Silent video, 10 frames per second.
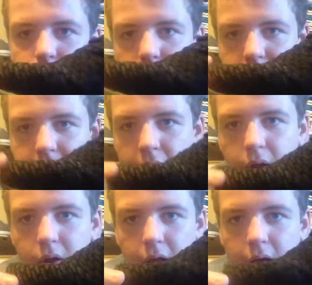you can
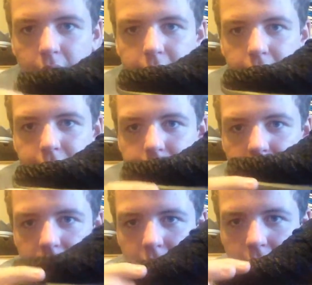tell that
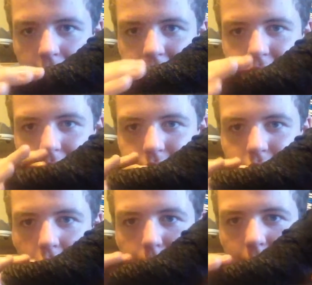the height of the
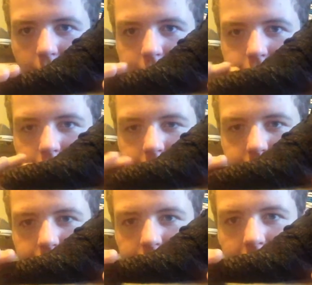toe box is
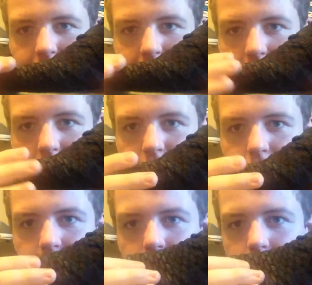slightly
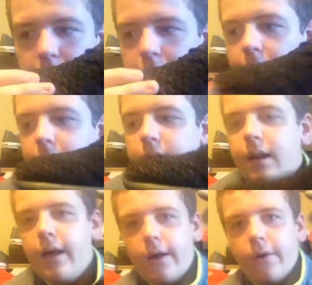higher.
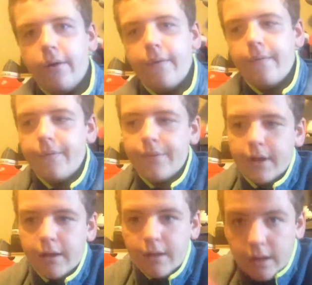Now,
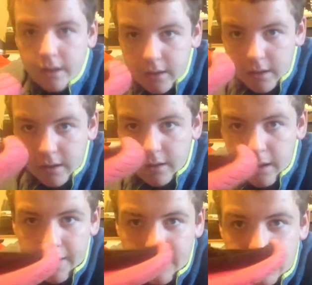
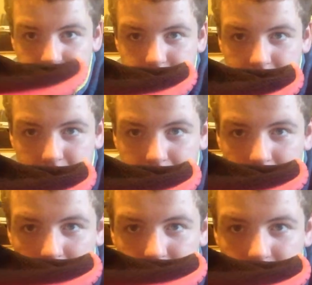that's just a
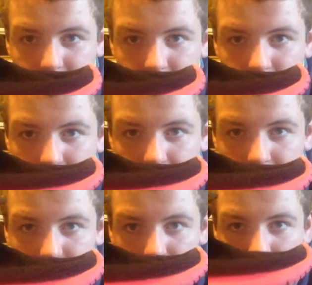comparison
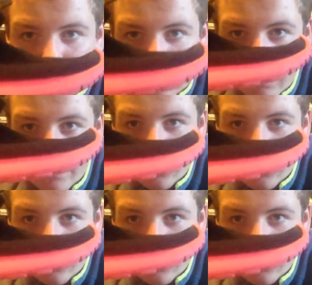to the